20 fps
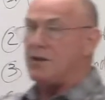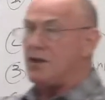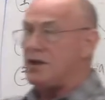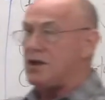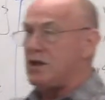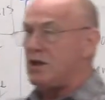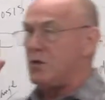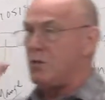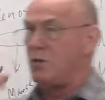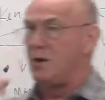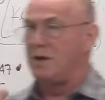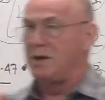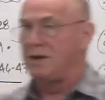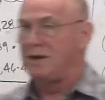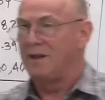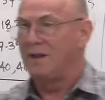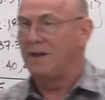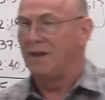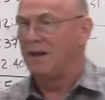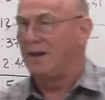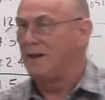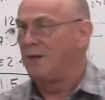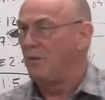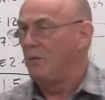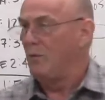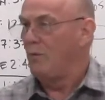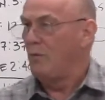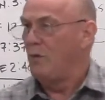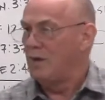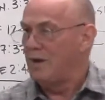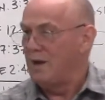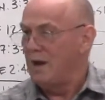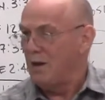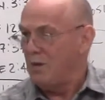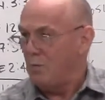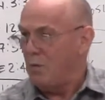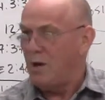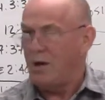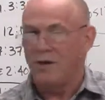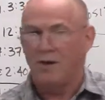Jesus was with the
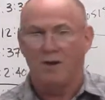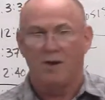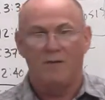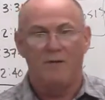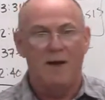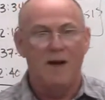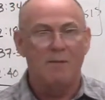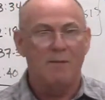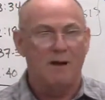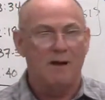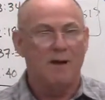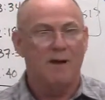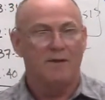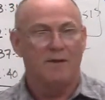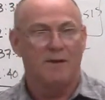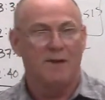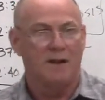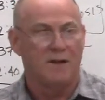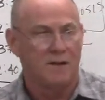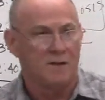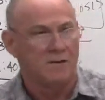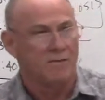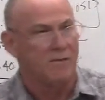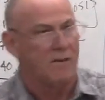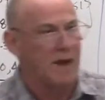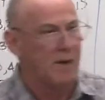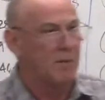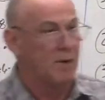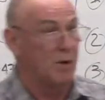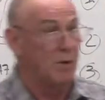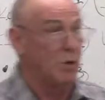other parts of the family because they did this in family